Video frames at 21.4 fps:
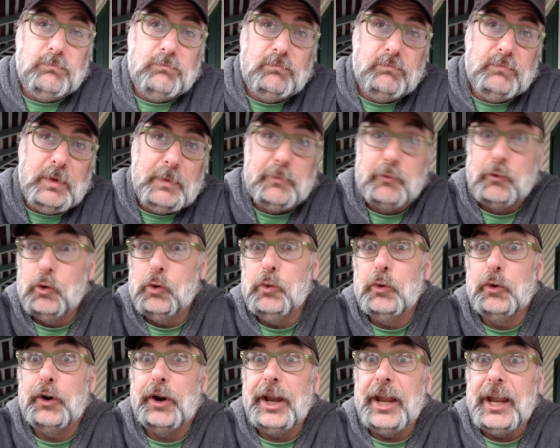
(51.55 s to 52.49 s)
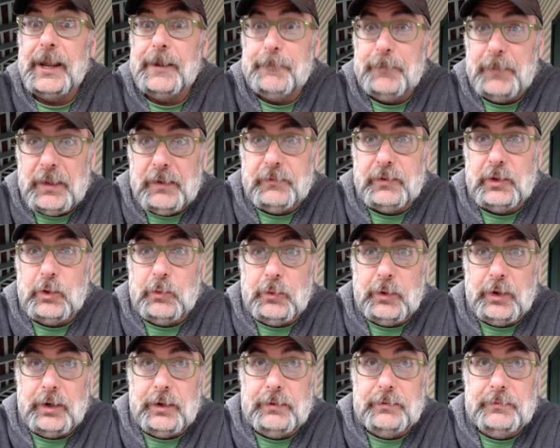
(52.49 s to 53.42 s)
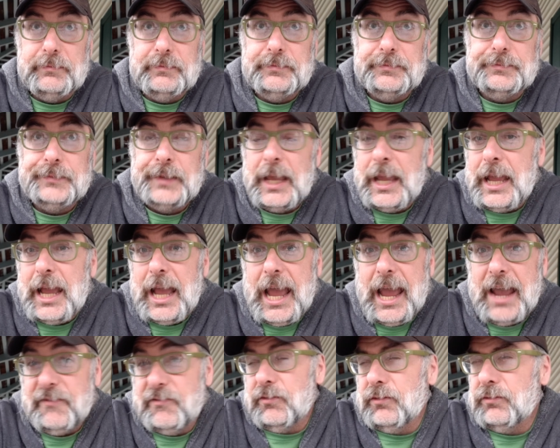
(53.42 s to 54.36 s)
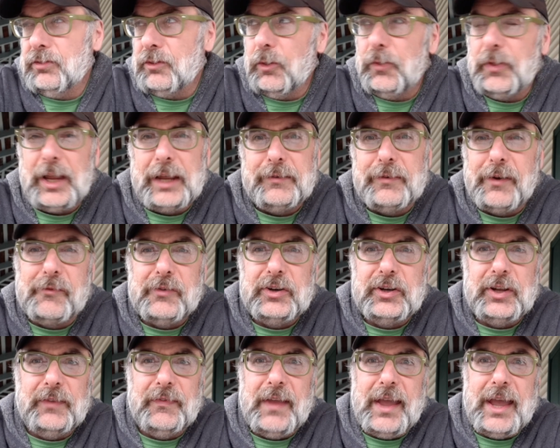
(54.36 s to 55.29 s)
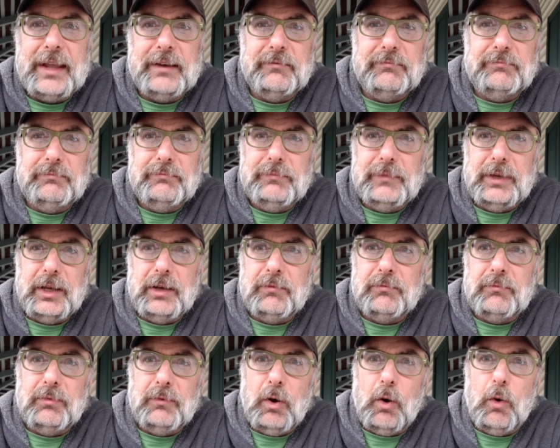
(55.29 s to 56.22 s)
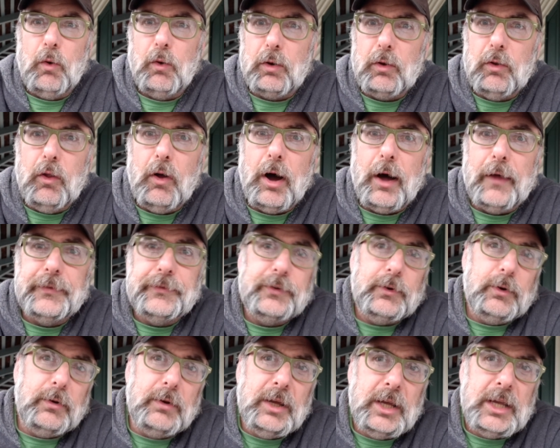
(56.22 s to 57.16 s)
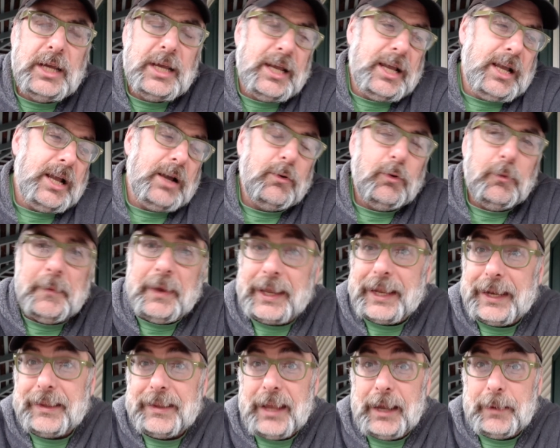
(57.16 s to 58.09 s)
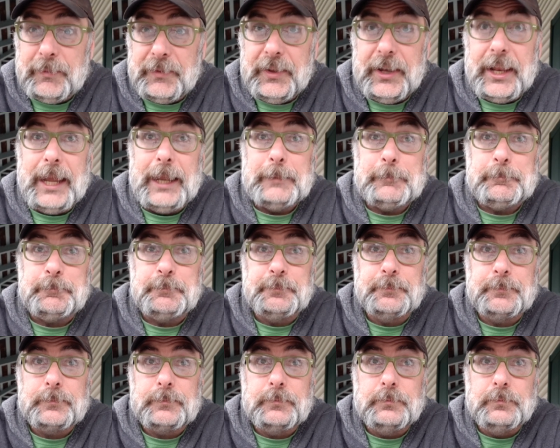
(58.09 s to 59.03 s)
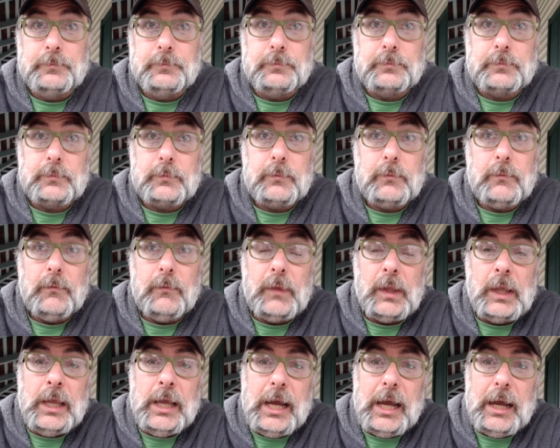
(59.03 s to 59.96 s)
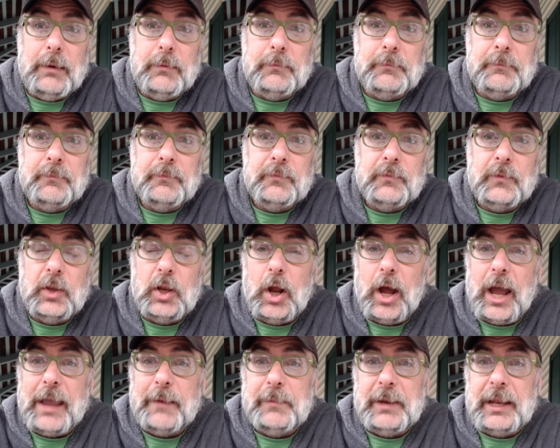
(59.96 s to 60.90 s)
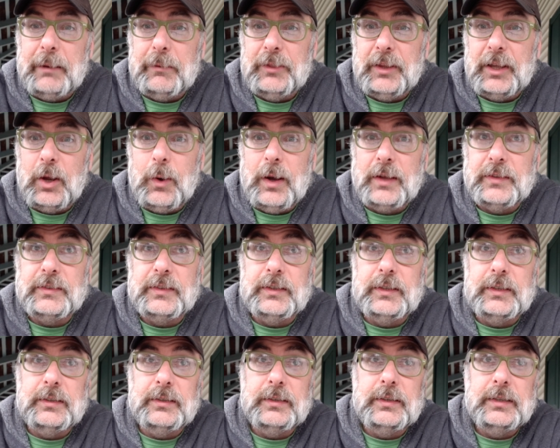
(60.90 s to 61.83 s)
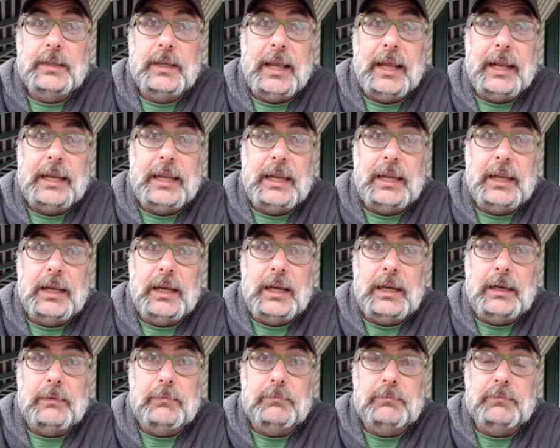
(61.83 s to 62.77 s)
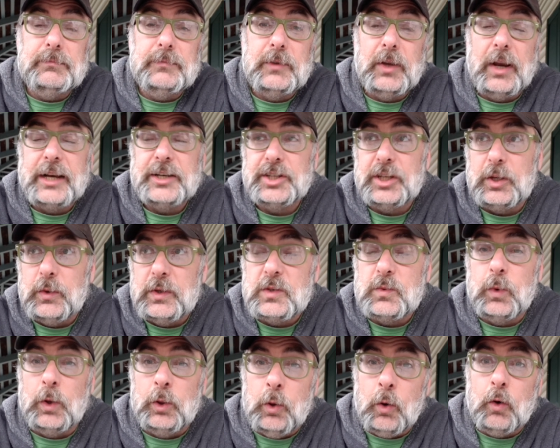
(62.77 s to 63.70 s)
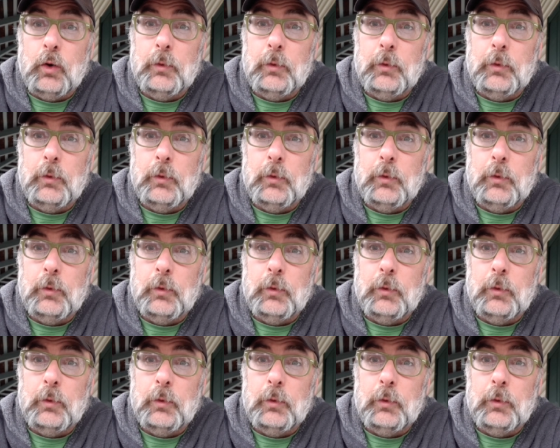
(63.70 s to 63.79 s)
the brewery, if you will. have don't think I've ever done that in whole cloth. So we'll make an attempt today um, you know, I haven't been able to go out to any, um, there actually was one local